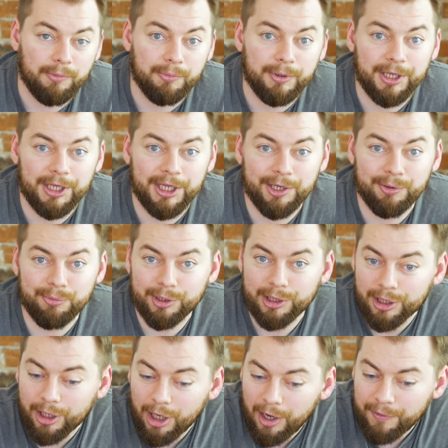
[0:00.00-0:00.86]
We
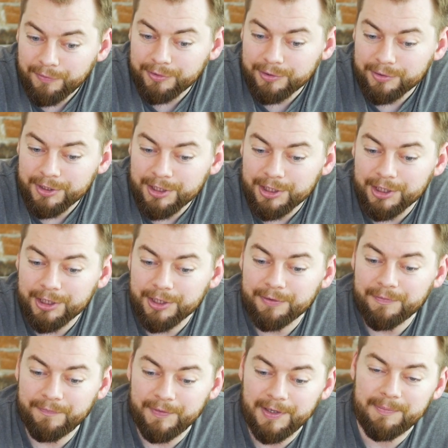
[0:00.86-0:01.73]
would love to hear
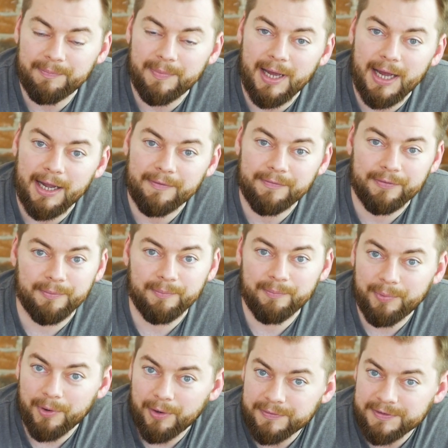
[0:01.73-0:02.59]
your feedback
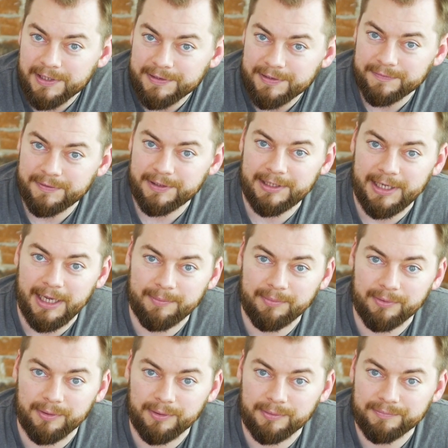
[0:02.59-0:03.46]
from both sides of the
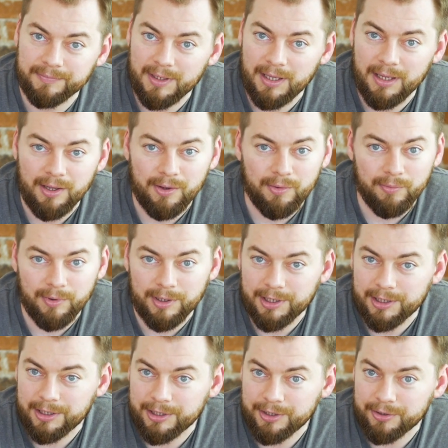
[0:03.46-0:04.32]
table,
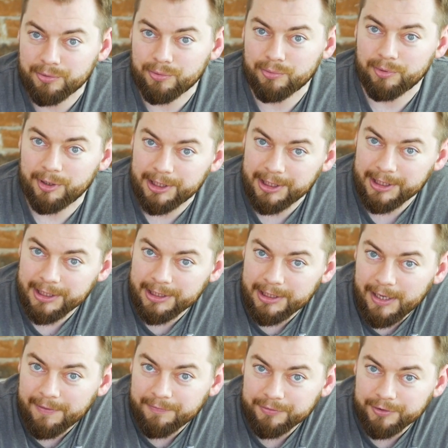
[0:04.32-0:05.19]
whether you're running
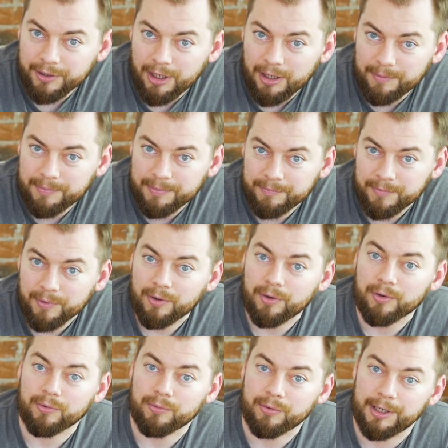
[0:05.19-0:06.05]
a dev shop
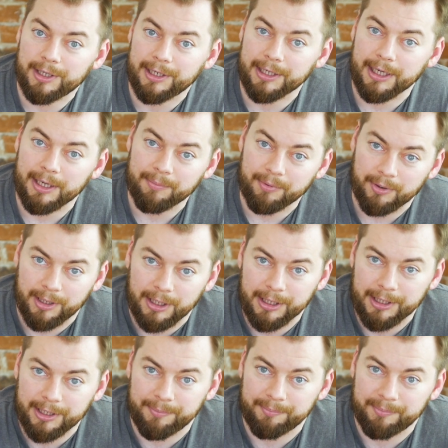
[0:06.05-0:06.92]
or running a
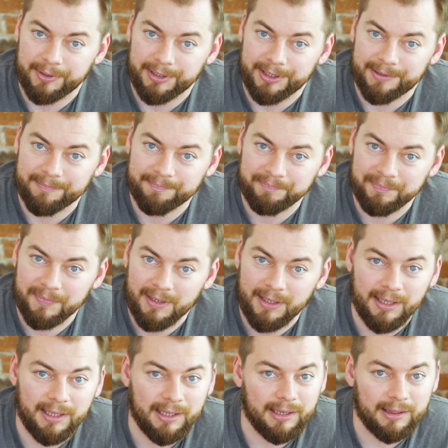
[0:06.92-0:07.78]
product company.
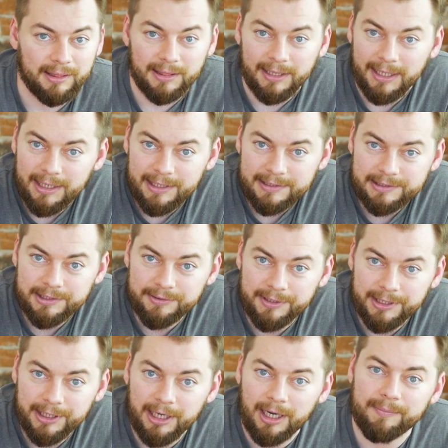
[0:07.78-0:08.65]
Let us
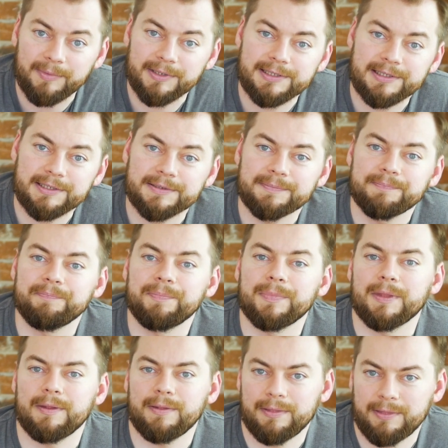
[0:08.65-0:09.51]
know in the comments.
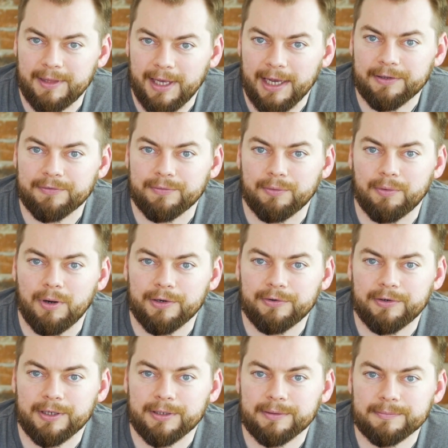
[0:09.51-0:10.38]
Thanks for
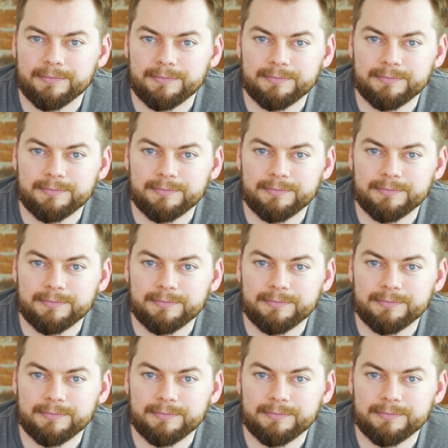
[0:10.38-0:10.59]
watching.